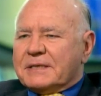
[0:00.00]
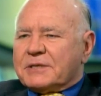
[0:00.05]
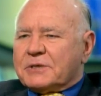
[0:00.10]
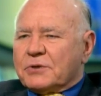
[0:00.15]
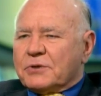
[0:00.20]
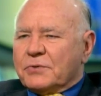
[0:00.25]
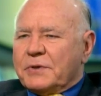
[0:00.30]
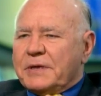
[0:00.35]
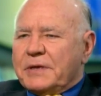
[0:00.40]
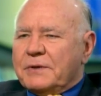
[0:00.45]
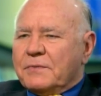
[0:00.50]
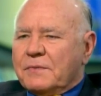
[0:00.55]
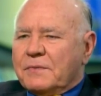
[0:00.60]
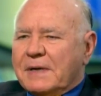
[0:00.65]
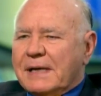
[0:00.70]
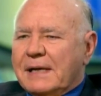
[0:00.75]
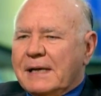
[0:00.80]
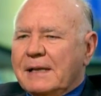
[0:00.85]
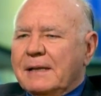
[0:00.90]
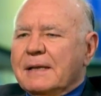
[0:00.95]
is doing
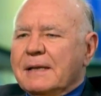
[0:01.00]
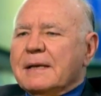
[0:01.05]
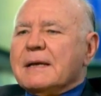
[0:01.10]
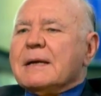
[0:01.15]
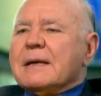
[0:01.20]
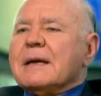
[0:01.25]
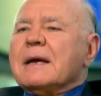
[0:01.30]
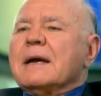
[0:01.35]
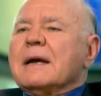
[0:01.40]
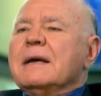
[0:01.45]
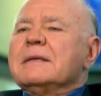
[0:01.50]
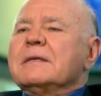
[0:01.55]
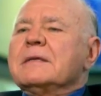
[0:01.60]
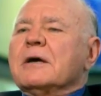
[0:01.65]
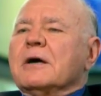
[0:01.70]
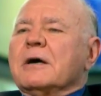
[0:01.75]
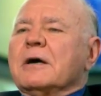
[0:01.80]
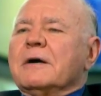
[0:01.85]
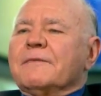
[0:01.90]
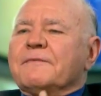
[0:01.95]
well, and
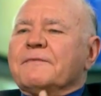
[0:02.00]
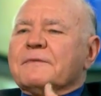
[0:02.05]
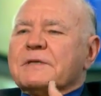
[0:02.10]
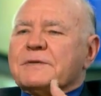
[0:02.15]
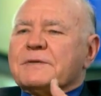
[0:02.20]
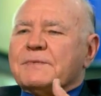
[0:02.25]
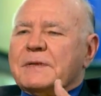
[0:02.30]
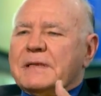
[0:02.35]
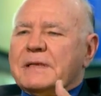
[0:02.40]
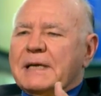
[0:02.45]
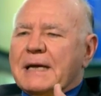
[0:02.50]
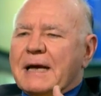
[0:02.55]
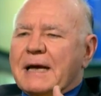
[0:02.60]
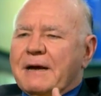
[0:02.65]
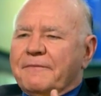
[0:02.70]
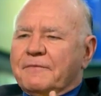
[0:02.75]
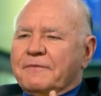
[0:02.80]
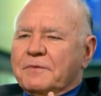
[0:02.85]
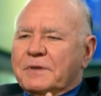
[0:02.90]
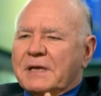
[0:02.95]
afterwards when they
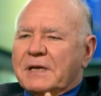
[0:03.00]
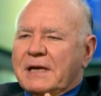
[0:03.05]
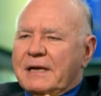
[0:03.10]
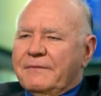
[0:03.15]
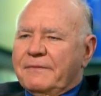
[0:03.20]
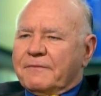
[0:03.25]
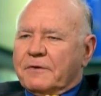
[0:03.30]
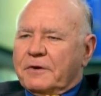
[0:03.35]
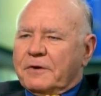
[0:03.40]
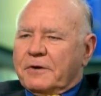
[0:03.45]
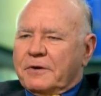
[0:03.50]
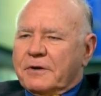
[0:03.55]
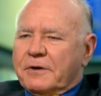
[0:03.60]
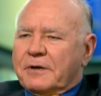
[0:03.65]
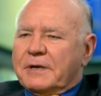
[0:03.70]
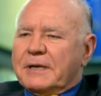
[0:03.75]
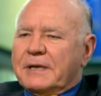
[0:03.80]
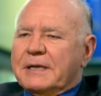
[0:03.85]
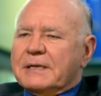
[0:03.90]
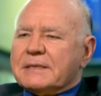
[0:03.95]
have to deliver
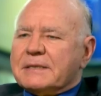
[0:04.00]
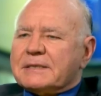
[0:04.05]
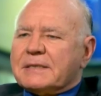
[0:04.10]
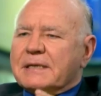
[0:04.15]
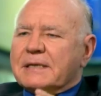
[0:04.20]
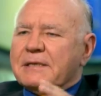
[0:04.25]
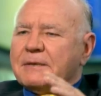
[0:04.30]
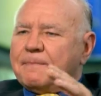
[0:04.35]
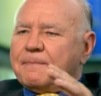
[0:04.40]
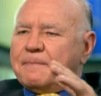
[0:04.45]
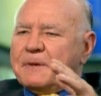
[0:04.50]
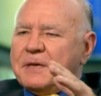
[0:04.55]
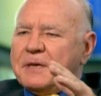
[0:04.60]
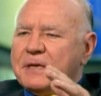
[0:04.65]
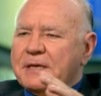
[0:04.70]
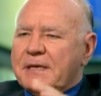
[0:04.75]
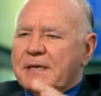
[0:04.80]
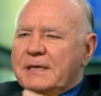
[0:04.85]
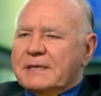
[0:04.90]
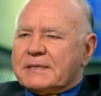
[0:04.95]
earnings, then the
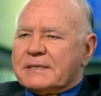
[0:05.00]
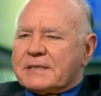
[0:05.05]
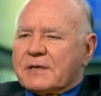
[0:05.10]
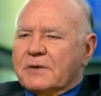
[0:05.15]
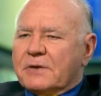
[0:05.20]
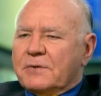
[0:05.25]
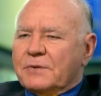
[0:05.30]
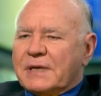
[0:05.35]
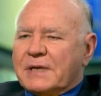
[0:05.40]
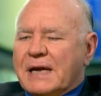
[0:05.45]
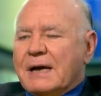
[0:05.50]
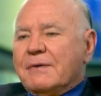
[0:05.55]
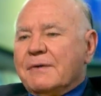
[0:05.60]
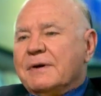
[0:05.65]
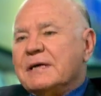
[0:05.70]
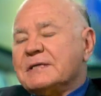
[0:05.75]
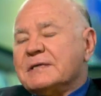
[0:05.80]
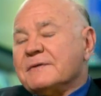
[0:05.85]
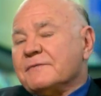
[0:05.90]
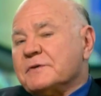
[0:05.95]
PEs go
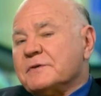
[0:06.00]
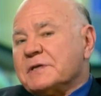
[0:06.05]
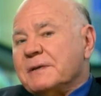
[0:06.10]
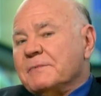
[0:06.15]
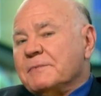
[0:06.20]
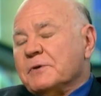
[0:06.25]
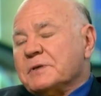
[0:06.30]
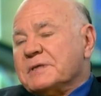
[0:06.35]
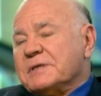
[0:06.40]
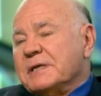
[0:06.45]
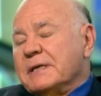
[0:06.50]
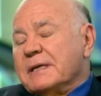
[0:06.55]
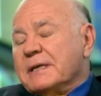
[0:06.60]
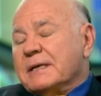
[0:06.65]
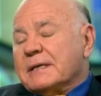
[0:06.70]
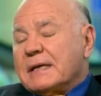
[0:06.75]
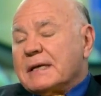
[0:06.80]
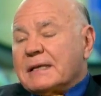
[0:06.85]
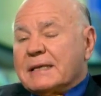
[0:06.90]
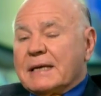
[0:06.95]
down and so forth. I'm not
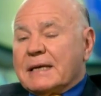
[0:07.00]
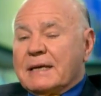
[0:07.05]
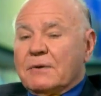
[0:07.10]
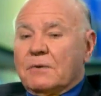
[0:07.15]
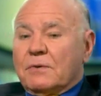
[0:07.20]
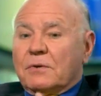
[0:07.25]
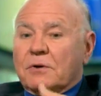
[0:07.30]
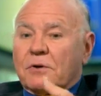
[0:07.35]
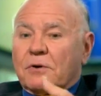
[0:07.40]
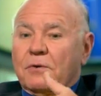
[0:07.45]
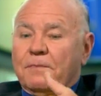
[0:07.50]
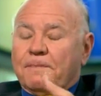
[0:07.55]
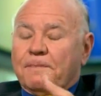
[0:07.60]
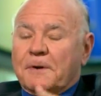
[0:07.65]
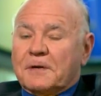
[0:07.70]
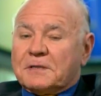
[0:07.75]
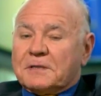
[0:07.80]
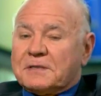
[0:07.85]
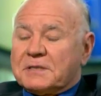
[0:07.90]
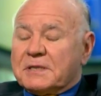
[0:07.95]
saying that they all go
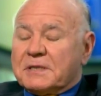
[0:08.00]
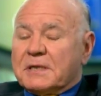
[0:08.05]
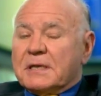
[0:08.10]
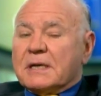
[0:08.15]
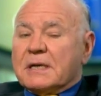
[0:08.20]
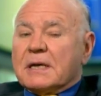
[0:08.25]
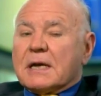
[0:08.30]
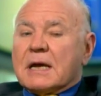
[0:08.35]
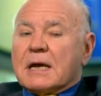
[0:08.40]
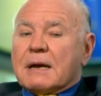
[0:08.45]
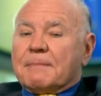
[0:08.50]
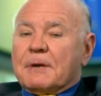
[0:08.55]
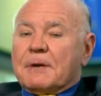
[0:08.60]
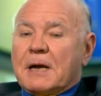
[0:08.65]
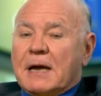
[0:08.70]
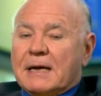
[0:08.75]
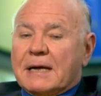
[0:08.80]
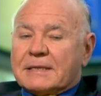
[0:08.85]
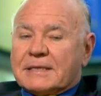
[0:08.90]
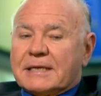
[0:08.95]
bust, but
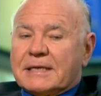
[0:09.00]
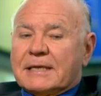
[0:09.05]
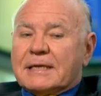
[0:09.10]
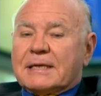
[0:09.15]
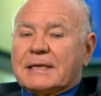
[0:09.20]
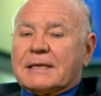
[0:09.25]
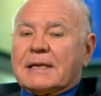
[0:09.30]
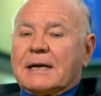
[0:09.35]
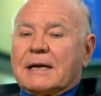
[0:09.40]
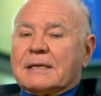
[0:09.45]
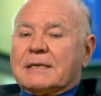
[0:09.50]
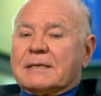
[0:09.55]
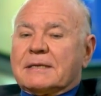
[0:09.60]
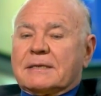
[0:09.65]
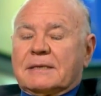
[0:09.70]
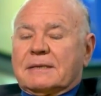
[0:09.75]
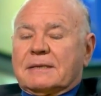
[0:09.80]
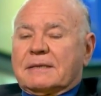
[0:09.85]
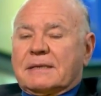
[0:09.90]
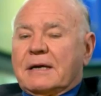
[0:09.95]
I think that
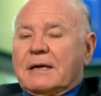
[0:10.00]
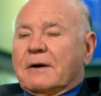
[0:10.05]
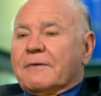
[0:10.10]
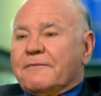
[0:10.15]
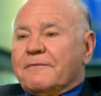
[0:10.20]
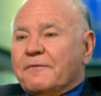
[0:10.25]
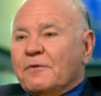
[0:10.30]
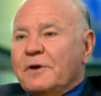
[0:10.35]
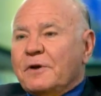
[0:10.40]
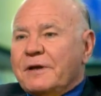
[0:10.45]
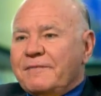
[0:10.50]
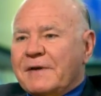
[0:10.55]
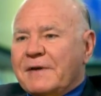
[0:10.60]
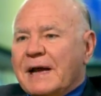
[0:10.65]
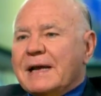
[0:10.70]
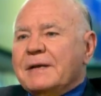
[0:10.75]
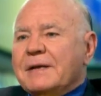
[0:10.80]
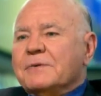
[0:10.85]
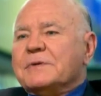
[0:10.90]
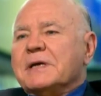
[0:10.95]
they are fully
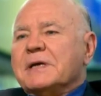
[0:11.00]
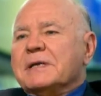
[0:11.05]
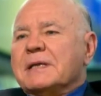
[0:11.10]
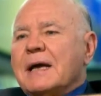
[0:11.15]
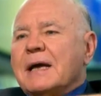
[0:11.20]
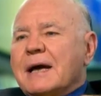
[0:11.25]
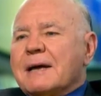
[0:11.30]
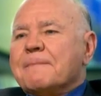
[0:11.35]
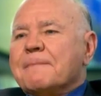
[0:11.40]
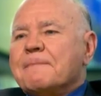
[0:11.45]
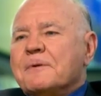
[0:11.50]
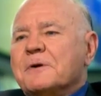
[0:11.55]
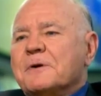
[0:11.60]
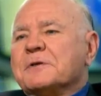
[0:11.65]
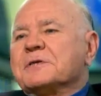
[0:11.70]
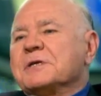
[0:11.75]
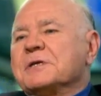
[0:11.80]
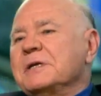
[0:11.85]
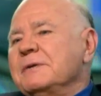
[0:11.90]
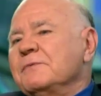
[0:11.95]
valued, and I
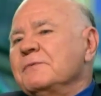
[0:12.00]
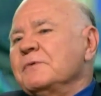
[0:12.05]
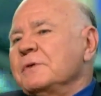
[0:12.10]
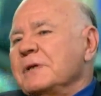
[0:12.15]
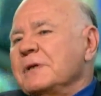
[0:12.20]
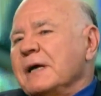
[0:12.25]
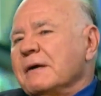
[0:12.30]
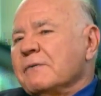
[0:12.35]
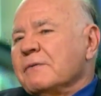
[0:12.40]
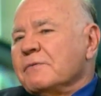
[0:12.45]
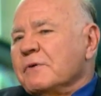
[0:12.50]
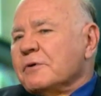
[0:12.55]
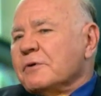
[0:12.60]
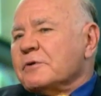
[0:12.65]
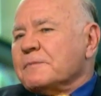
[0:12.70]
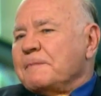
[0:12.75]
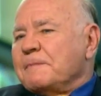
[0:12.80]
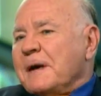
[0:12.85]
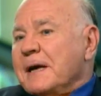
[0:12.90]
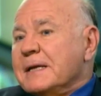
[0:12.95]
personally would now
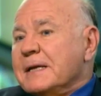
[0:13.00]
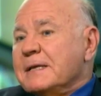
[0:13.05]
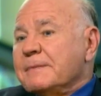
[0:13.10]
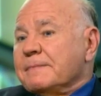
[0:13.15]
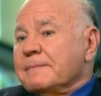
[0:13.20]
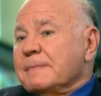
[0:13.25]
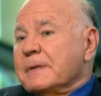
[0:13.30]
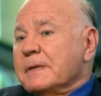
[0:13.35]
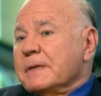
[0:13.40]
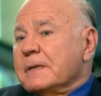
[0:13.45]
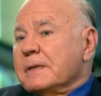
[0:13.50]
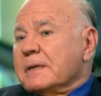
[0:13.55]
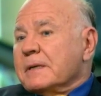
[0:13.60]
not buy them.